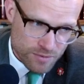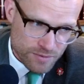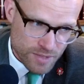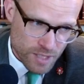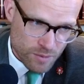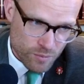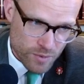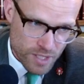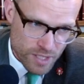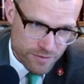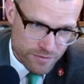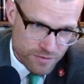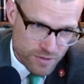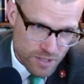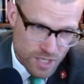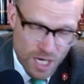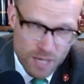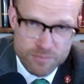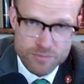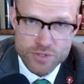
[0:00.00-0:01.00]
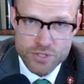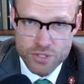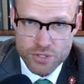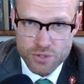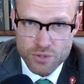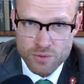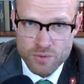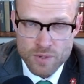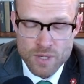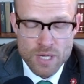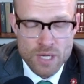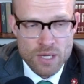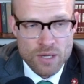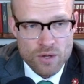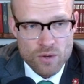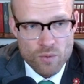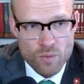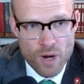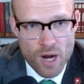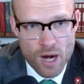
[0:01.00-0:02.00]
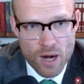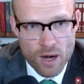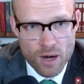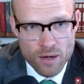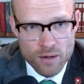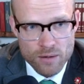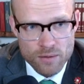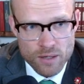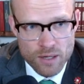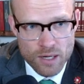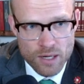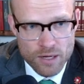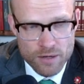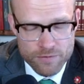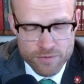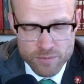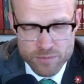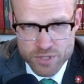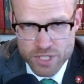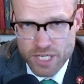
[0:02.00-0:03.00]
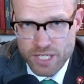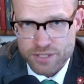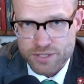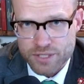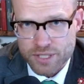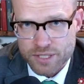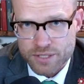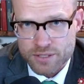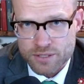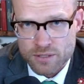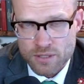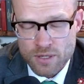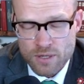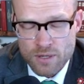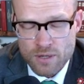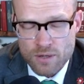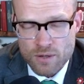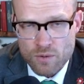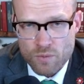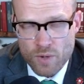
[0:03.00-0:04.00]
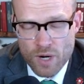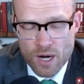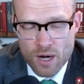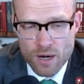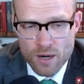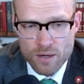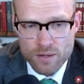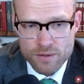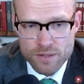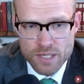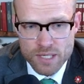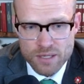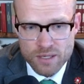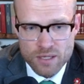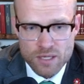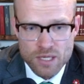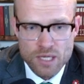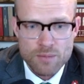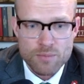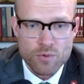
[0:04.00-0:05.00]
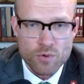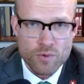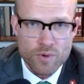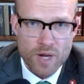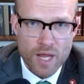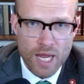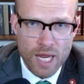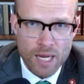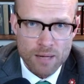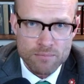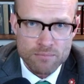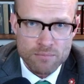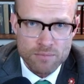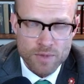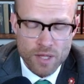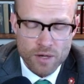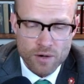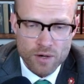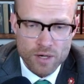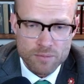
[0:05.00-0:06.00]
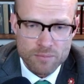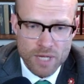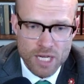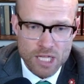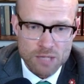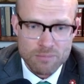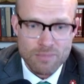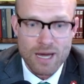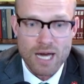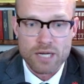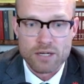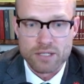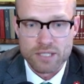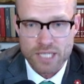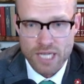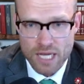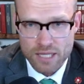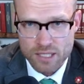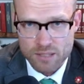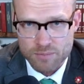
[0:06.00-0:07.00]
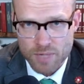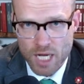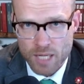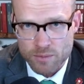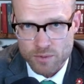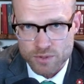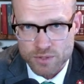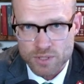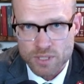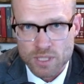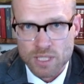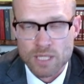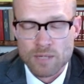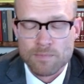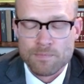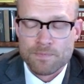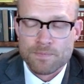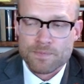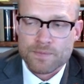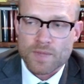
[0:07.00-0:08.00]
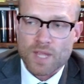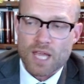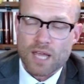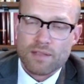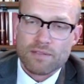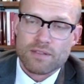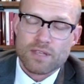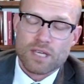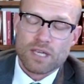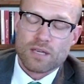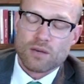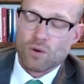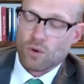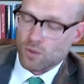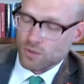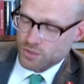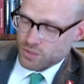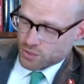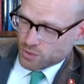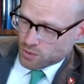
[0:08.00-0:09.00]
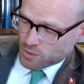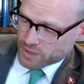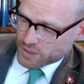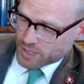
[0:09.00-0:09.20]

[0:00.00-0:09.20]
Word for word: that we've come to where uh, from Genesis, where the Hebrew name that are in many modern Catholic Bibles and the old school